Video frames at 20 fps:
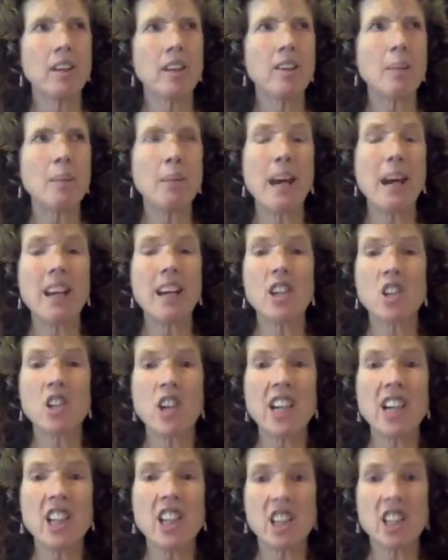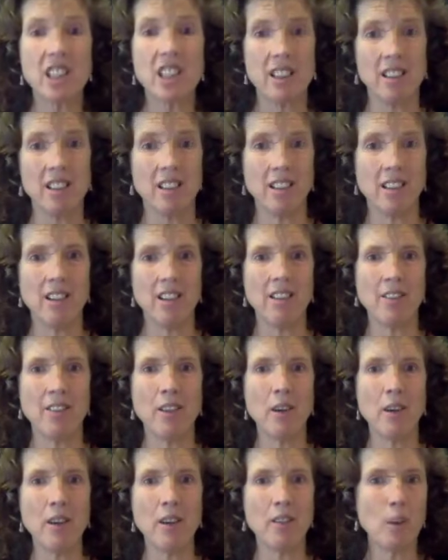the penetration of
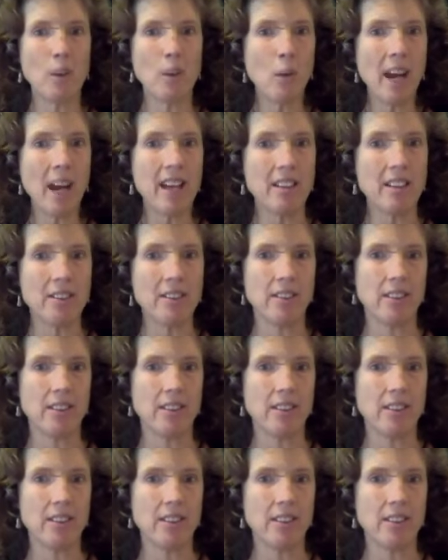the wave.